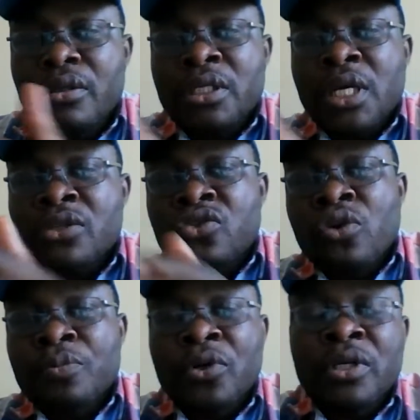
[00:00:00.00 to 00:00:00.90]
it has
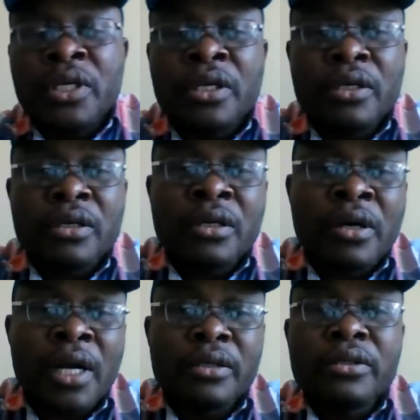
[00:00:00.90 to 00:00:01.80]
dropped on the
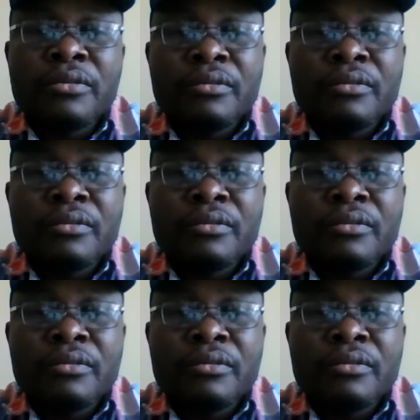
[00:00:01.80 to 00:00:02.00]
ground,